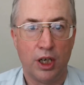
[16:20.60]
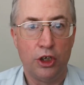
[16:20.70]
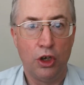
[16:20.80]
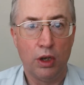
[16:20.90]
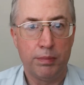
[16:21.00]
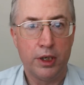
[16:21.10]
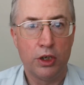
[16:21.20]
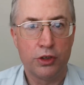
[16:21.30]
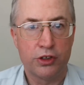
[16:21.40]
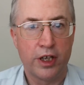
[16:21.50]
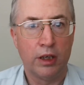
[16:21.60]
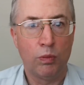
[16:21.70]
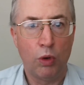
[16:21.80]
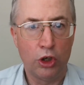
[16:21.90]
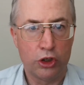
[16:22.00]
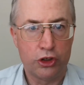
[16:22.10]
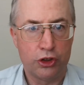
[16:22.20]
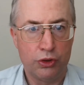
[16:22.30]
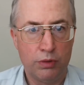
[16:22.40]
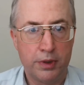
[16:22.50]
Not because they'll want
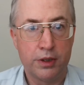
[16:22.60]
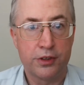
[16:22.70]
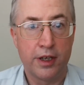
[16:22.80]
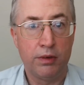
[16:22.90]
to, because they'll